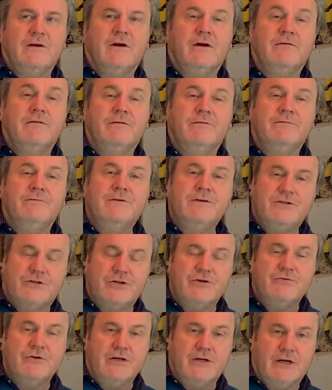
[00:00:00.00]
of a
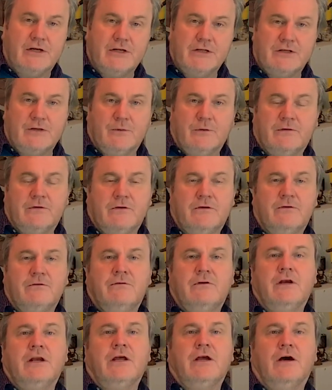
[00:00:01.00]
visionary nature? Was it a
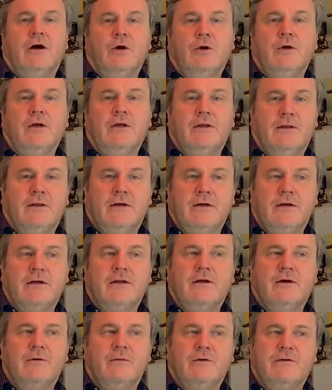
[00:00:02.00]
really
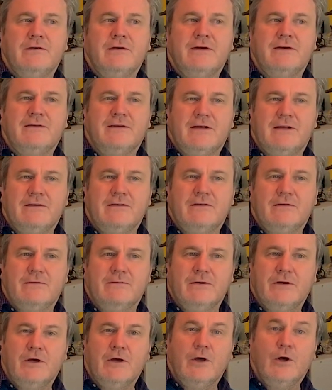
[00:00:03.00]
was it a sense
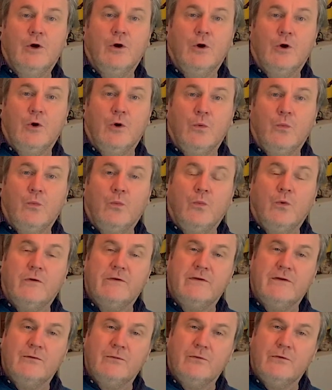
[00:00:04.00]
of, or
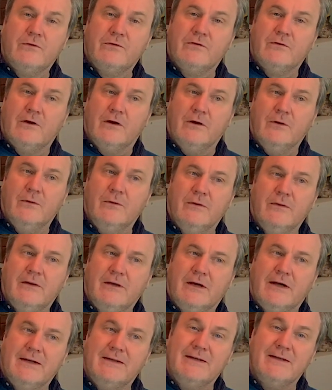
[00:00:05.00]
was it also the
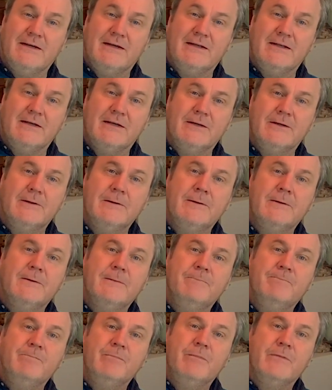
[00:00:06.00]
idea that
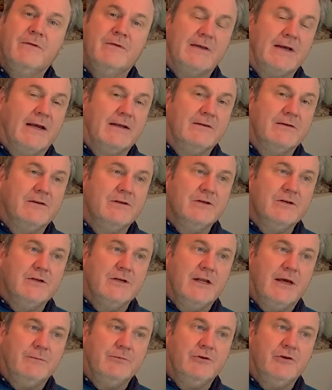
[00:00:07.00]
Saturn,
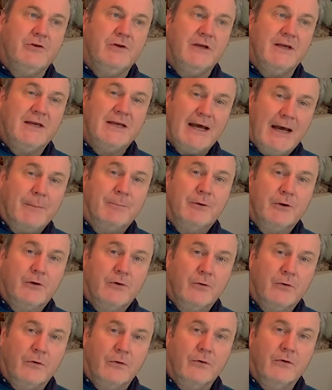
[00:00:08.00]
Neptune in
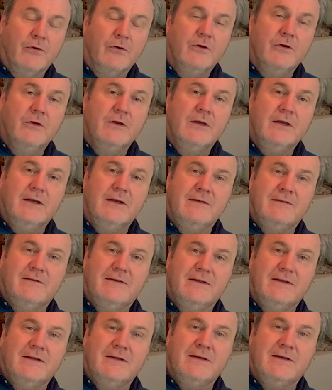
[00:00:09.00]
Capricorn is
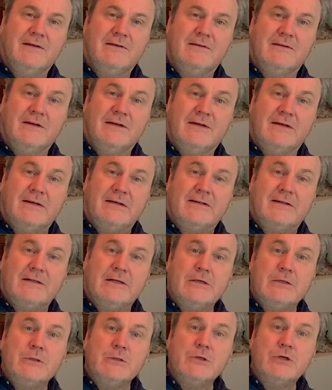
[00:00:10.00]
the
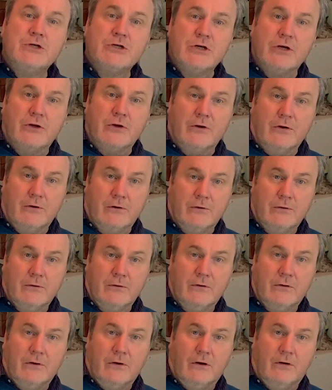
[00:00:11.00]
dissolution
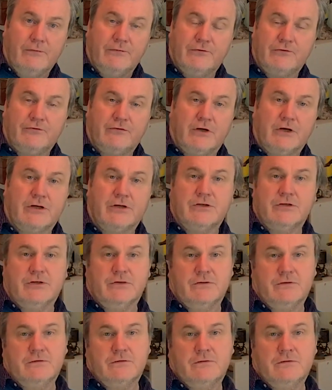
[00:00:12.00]
of
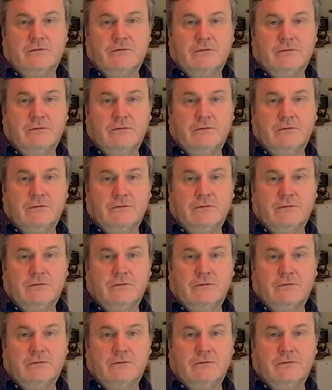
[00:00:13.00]
structures?